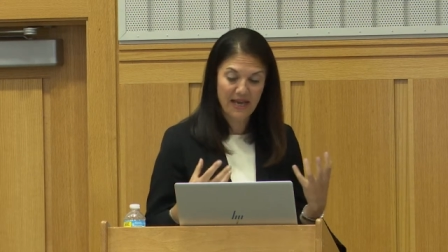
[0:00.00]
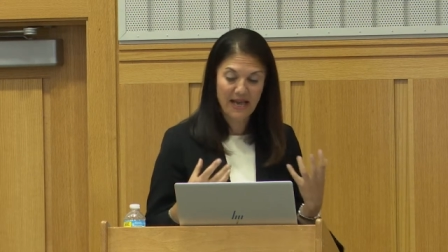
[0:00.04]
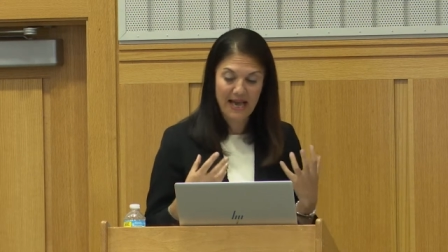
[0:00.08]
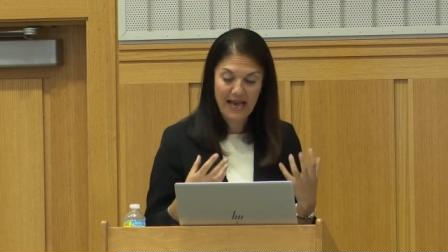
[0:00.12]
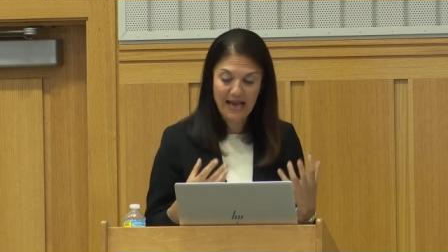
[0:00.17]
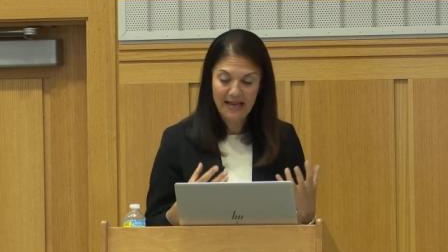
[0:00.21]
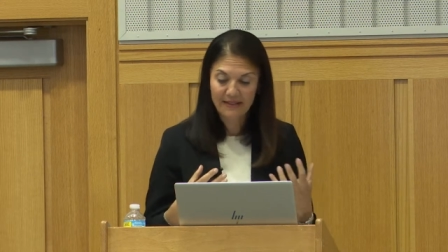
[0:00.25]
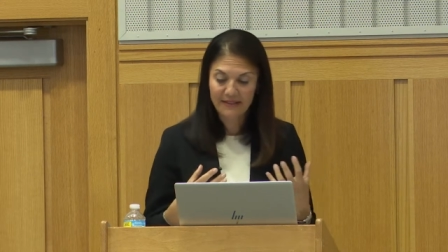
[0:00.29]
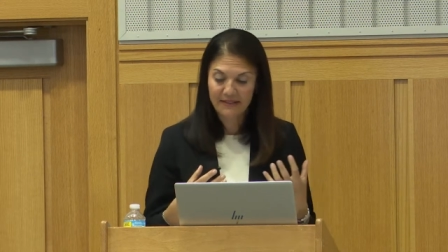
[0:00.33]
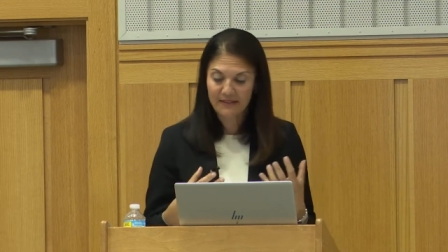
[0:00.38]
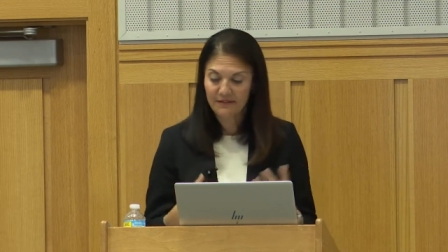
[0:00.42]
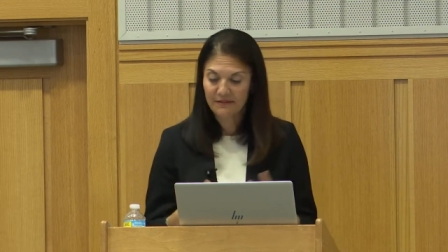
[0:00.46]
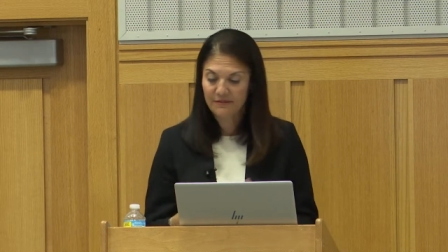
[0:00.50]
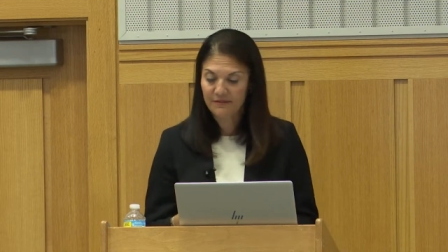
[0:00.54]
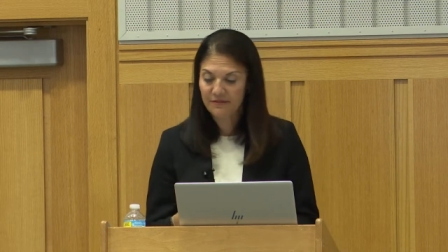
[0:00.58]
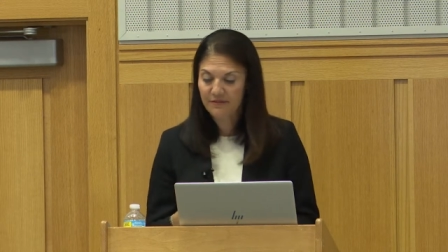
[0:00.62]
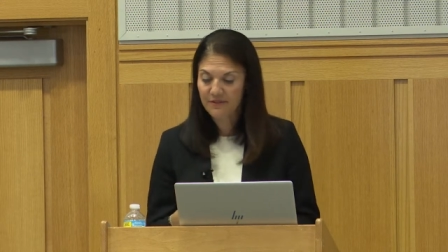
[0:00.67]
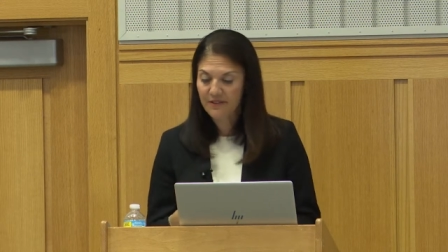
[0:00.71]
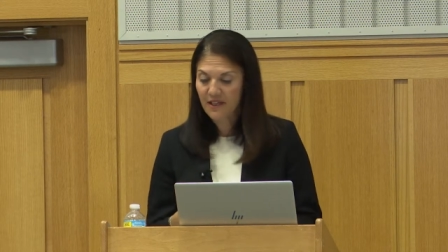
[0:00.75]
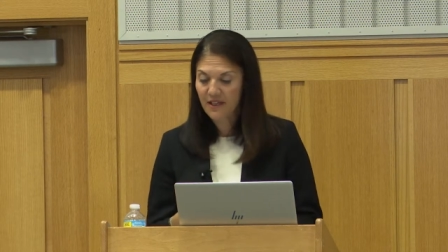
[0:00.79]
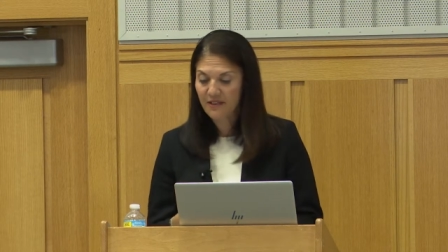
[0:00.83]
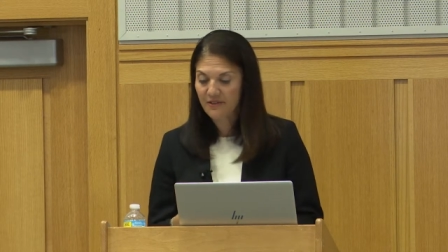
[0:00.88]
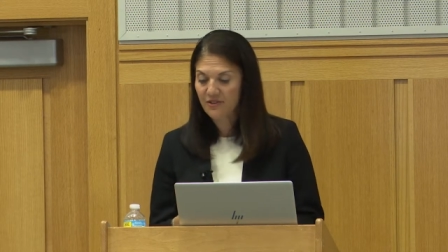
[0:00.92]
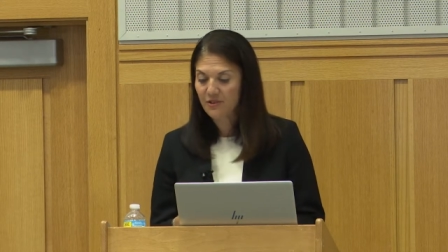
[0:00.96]
active
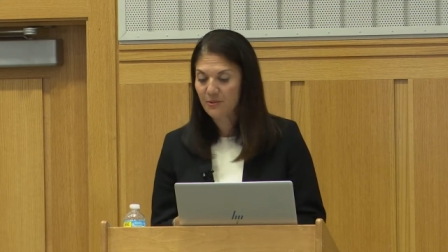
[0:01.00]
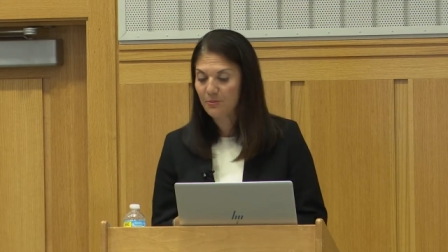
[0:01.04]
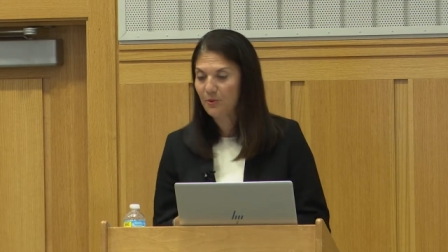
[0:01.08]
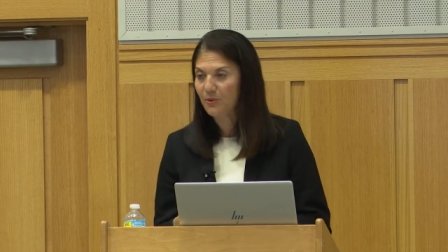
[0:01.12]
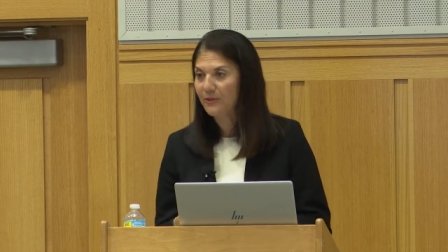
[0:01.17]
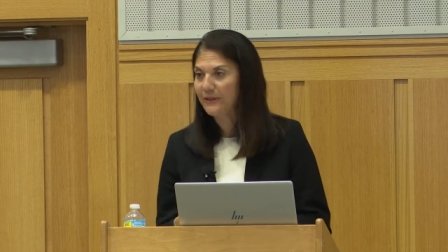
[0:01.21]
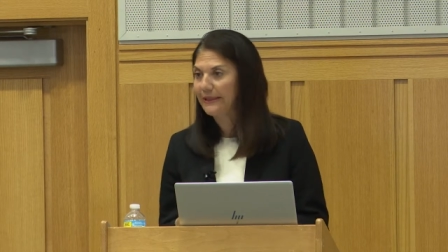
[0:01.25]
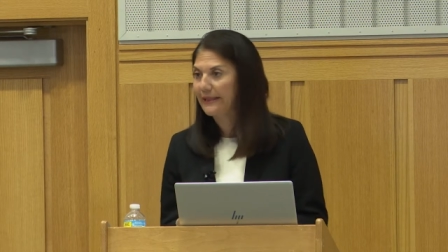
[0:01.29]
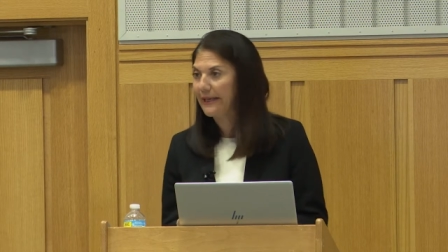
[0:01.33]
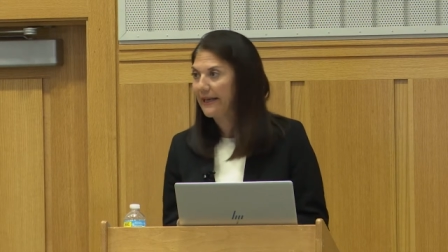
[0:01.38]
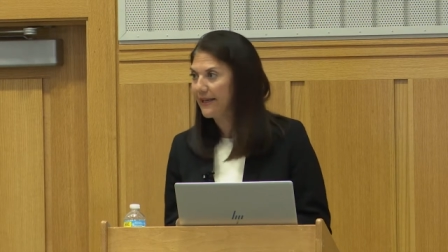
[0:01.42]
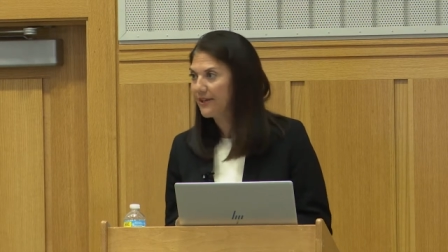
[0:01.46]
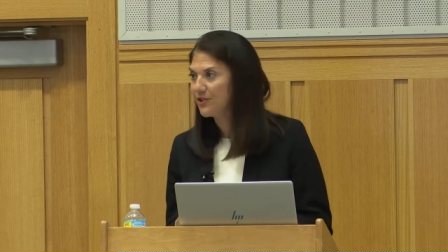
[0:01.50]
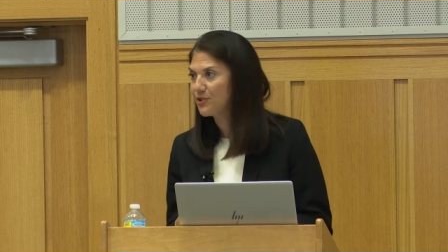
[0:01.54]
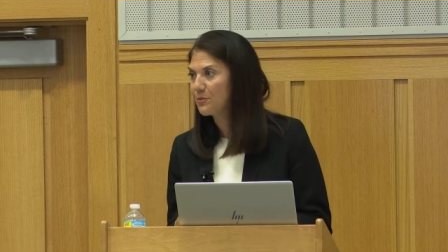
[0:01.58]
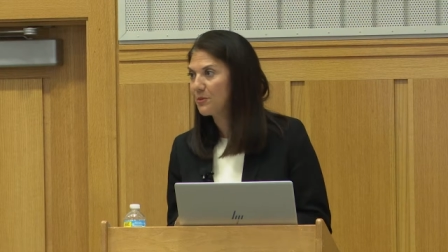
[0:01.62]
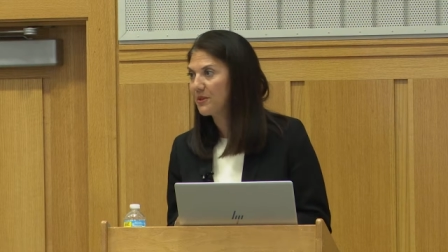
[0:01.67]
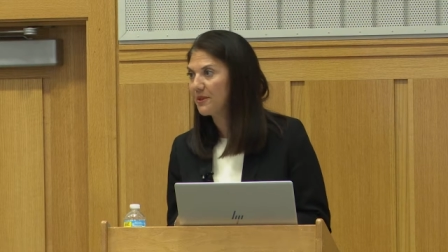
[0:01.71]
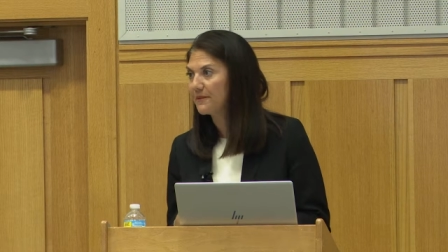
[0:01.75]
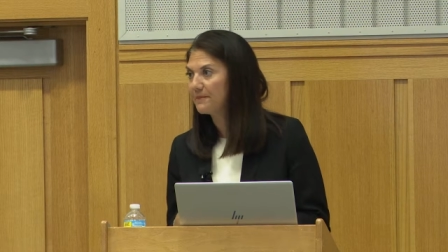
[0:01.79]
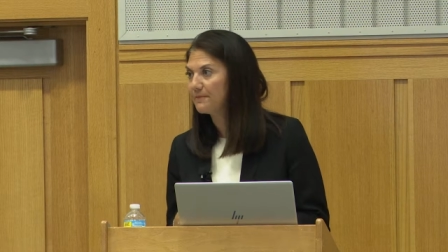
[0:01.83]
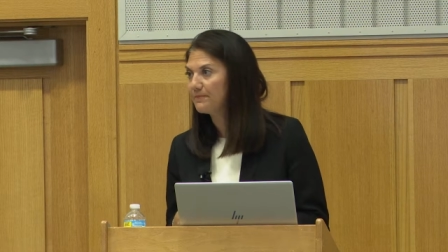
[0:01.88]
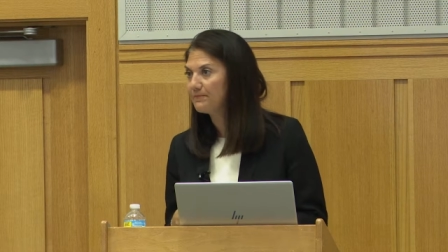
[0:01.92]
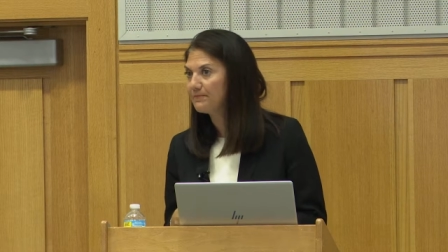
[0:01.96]
customer
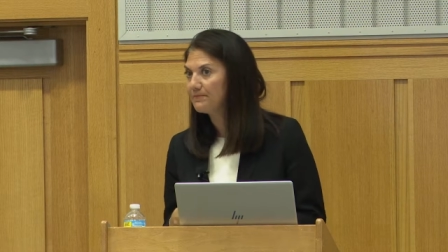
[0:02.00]
engagement.